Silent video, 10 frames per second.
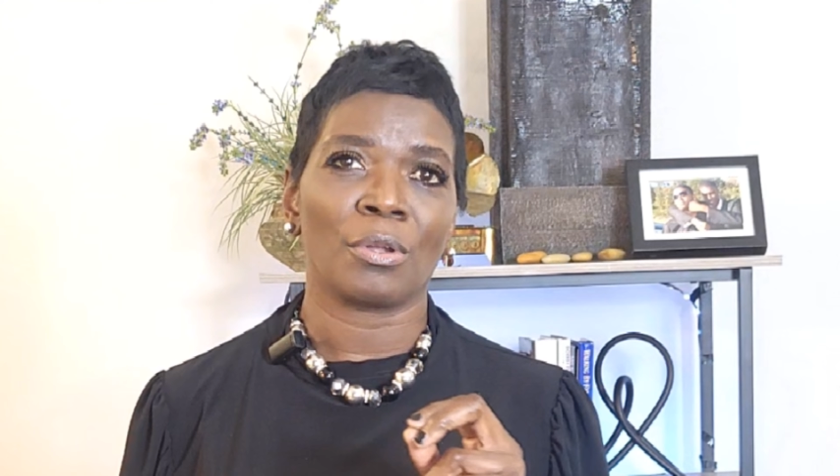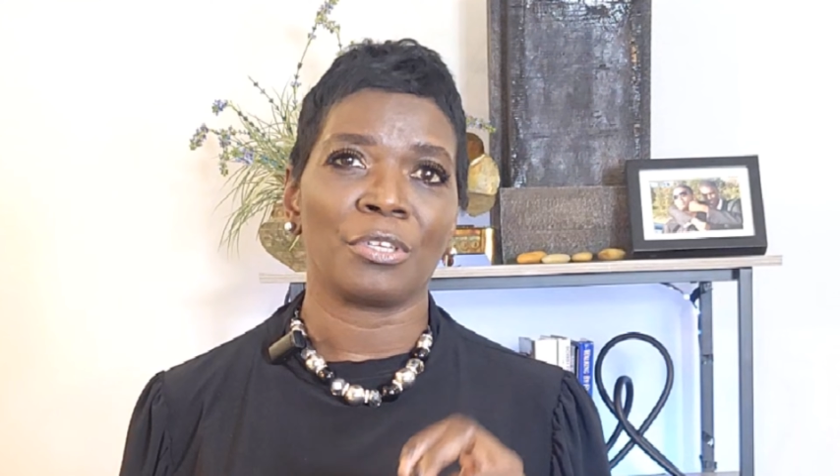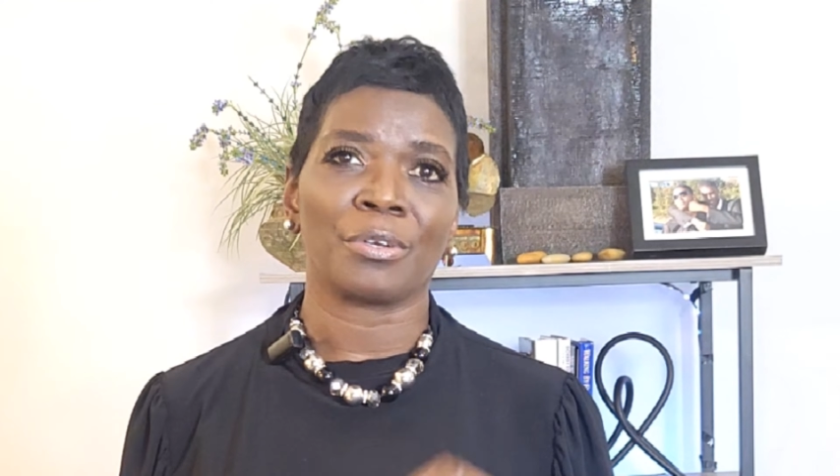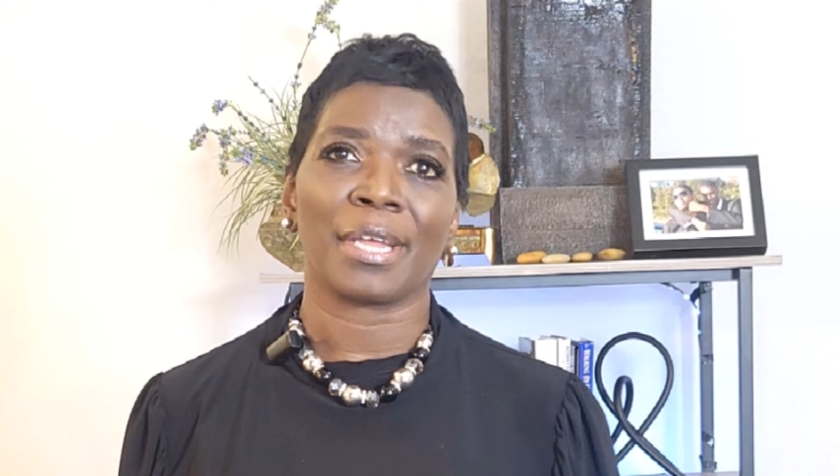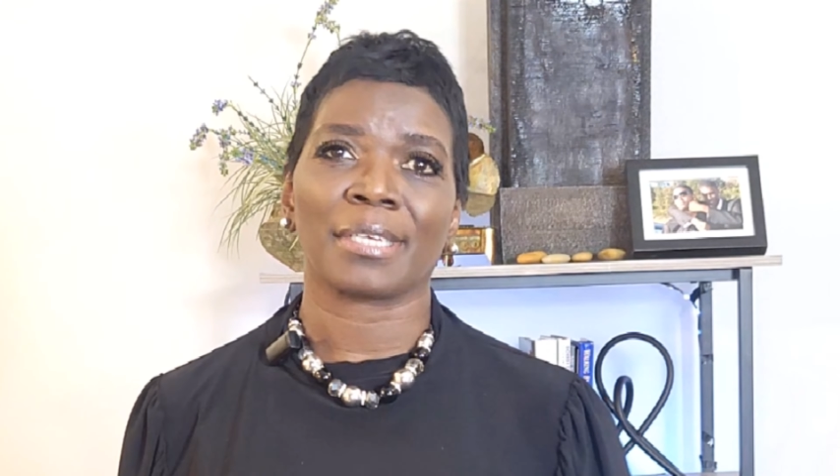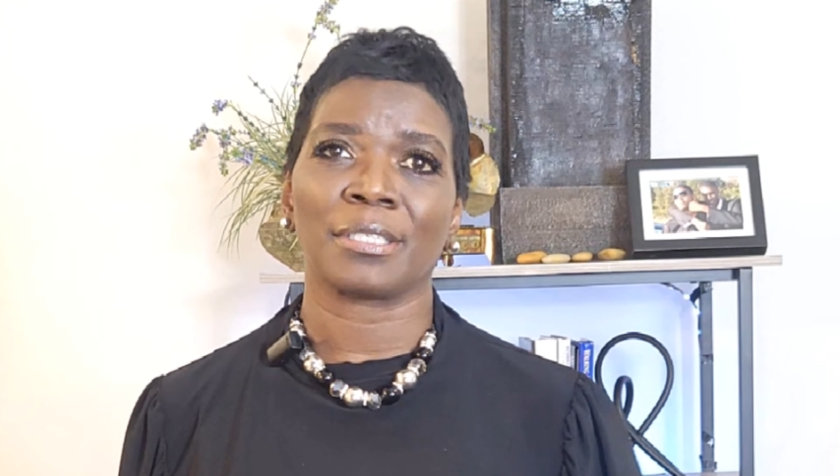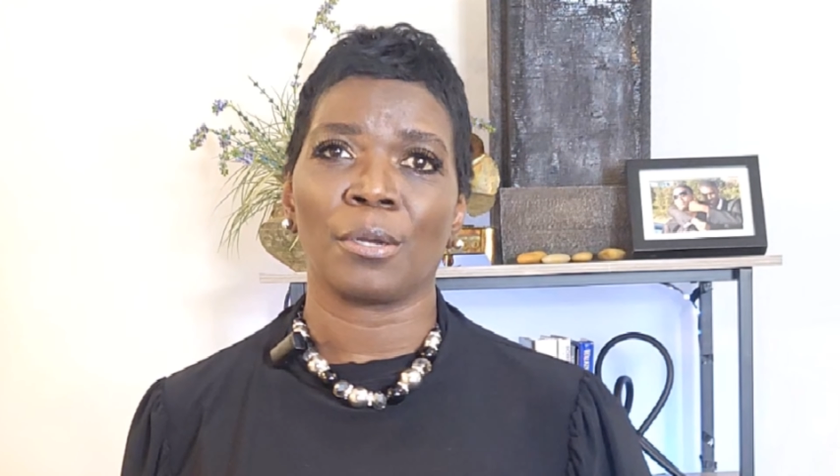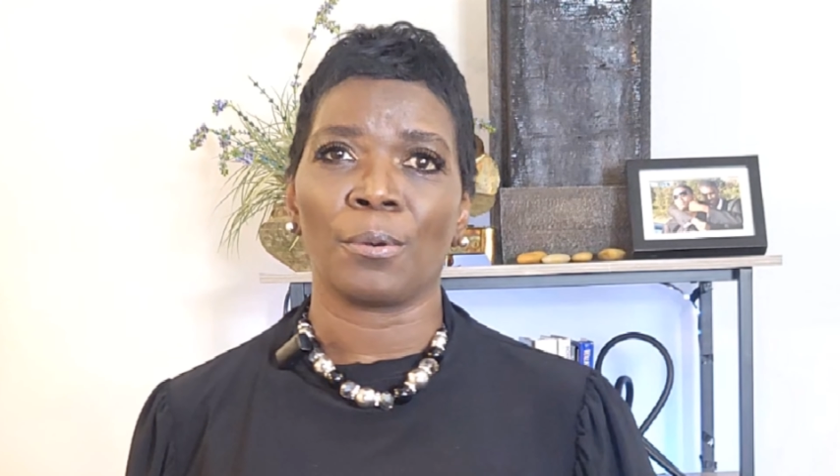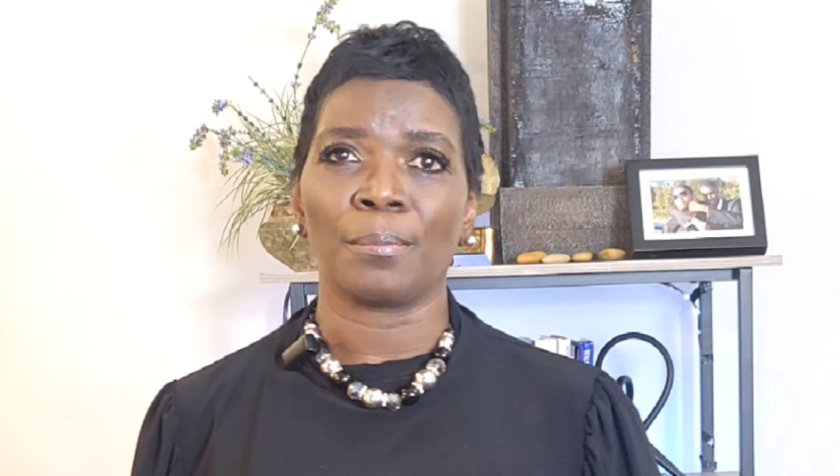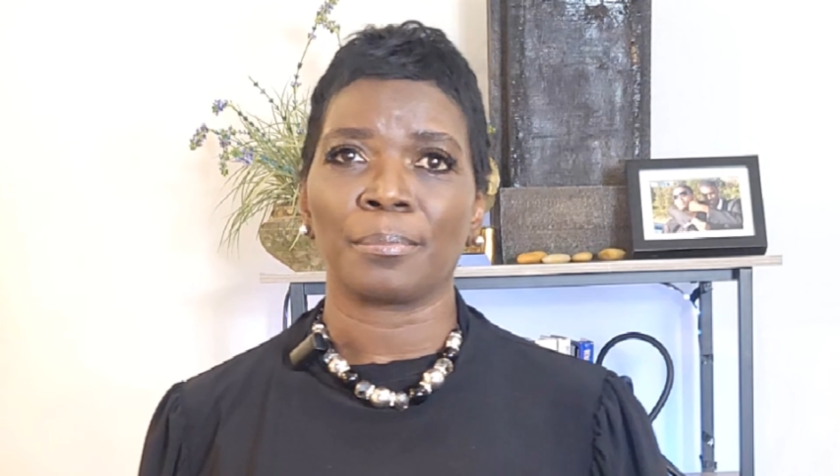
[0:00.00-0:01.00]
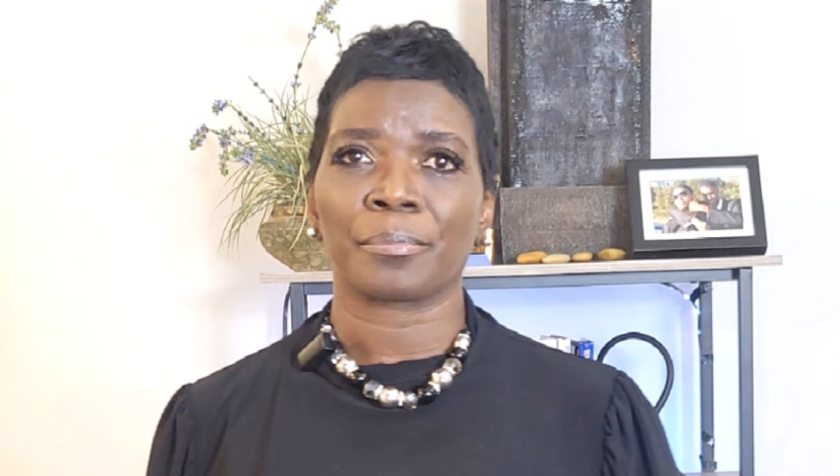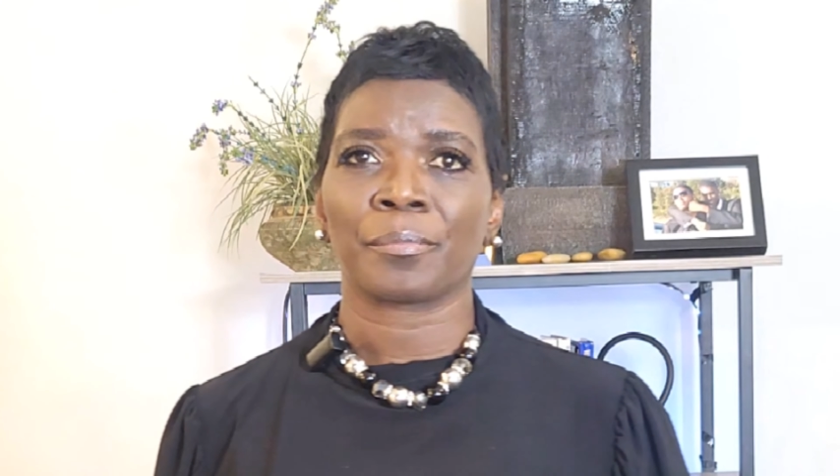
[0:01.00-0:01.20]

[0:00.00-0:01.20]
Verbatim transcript: on your next home.